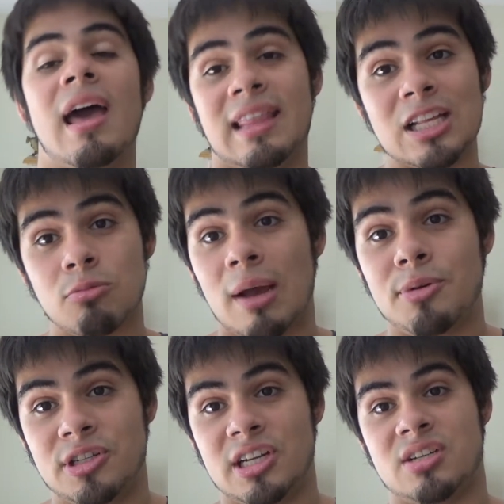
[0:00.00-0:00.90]
That's my
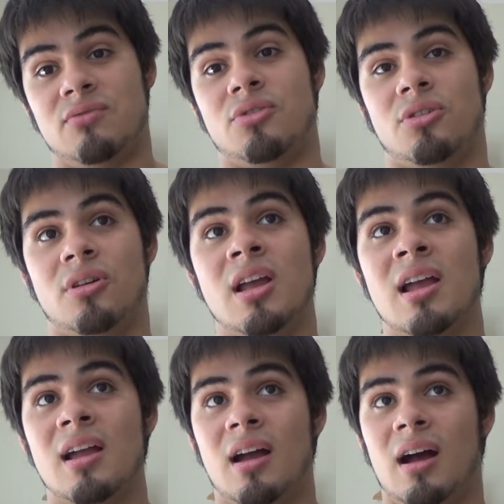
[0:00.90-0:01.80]
prediction for
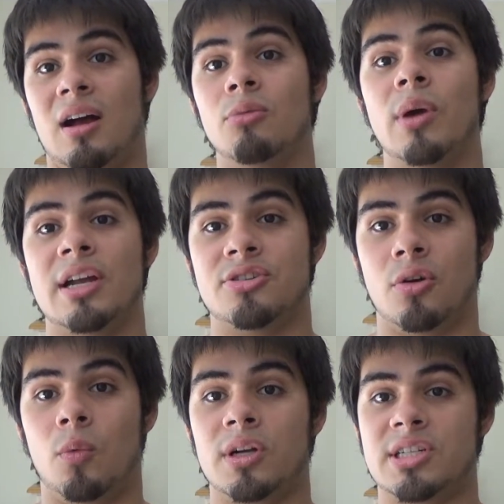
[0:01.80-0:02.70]
uh, Reiju
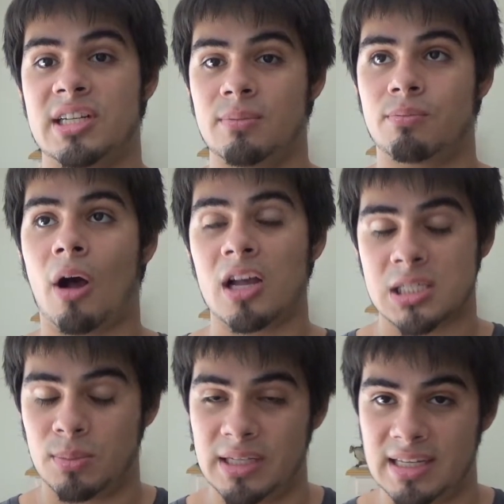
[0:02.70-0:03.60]
and what she
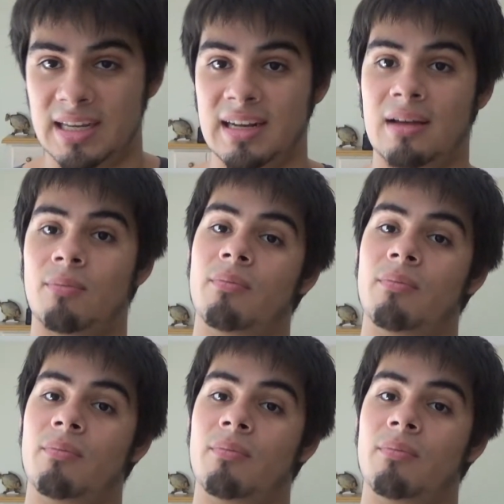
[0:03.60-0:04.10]
possibly did.